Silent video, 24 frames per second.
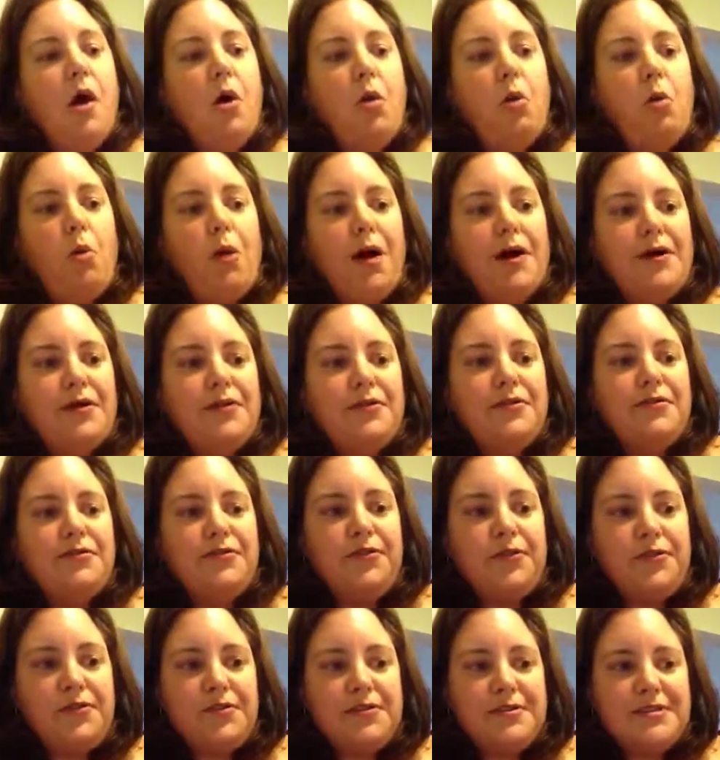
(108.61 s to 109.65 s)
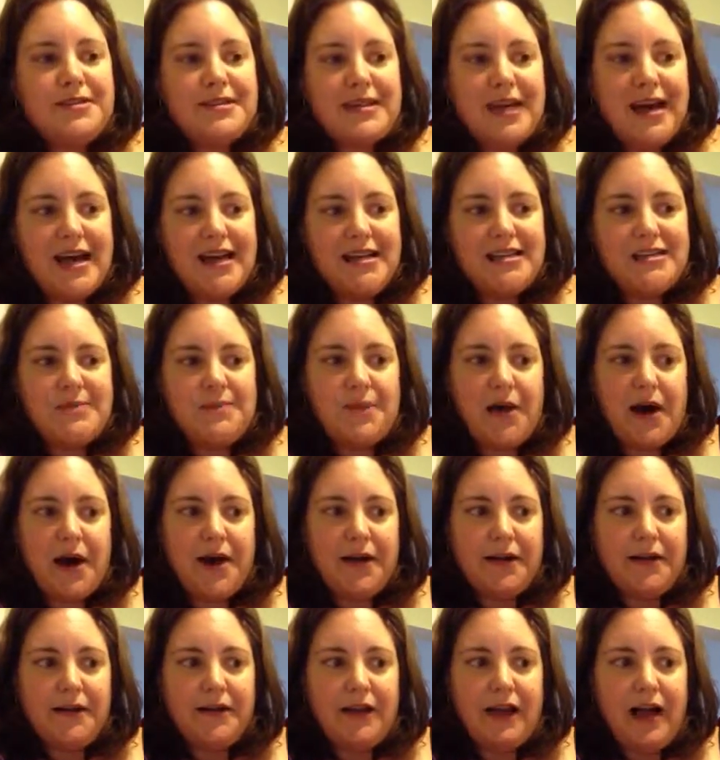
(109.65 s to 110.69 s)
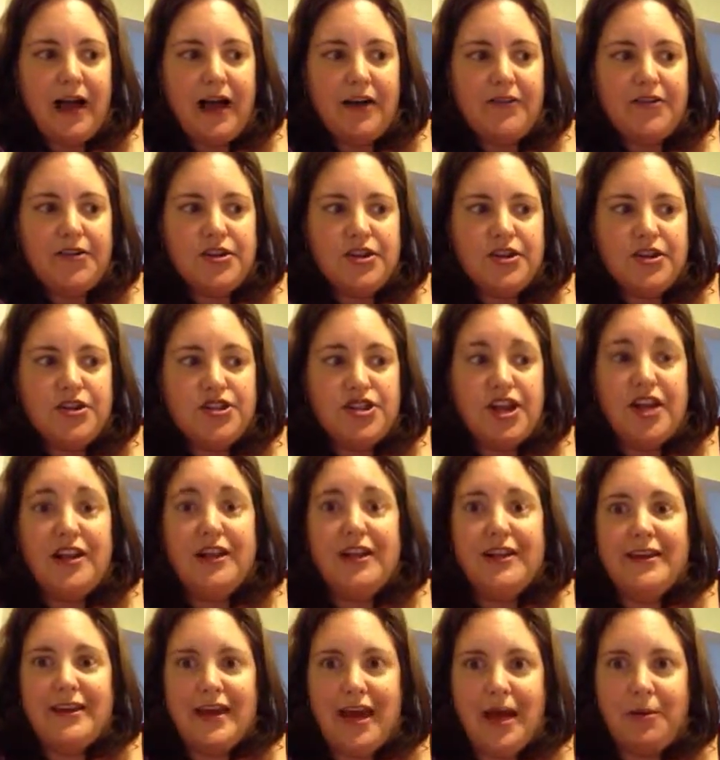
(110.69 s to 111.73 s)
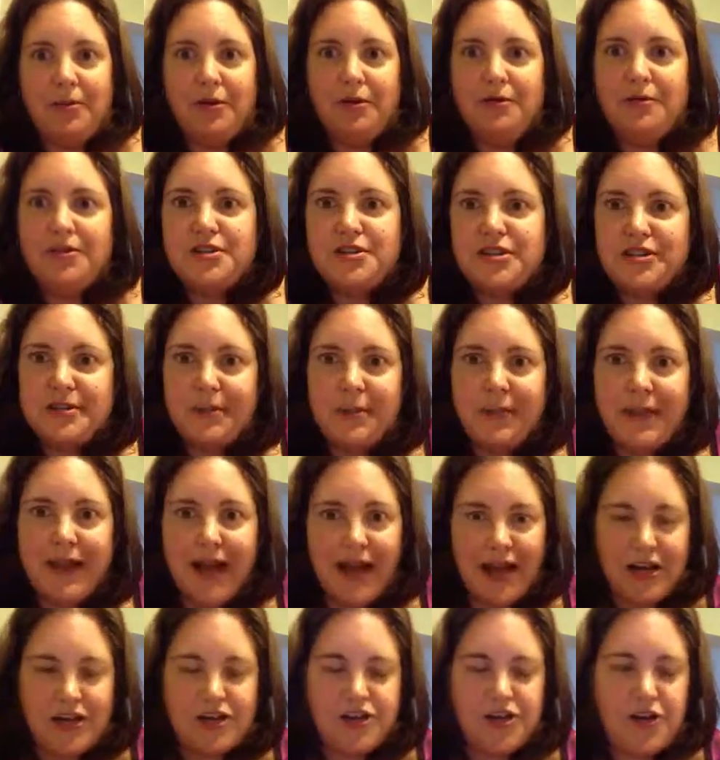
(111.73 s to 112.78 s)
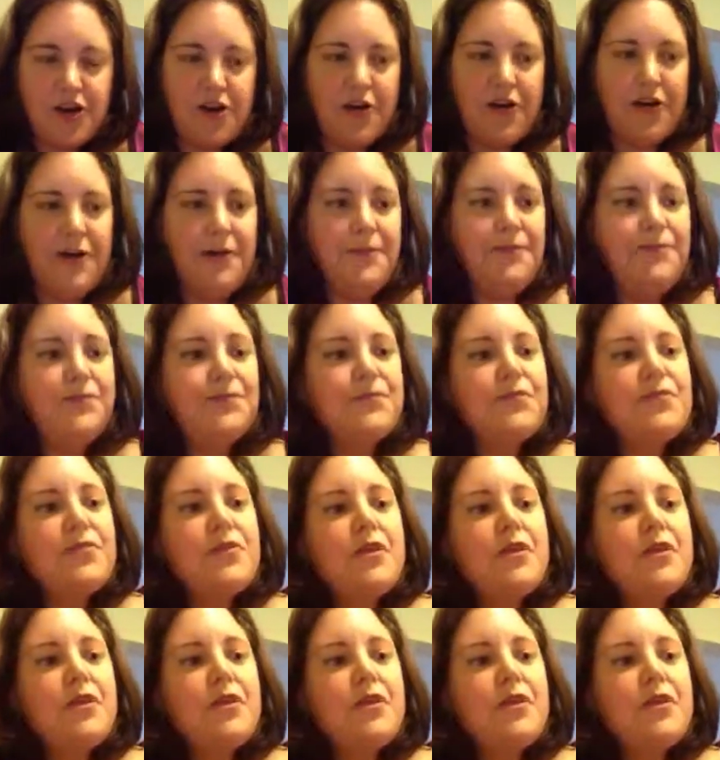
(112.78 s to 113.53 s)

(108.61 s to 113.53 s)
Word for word: one full size bottle of gel enamel, which is the black cherry,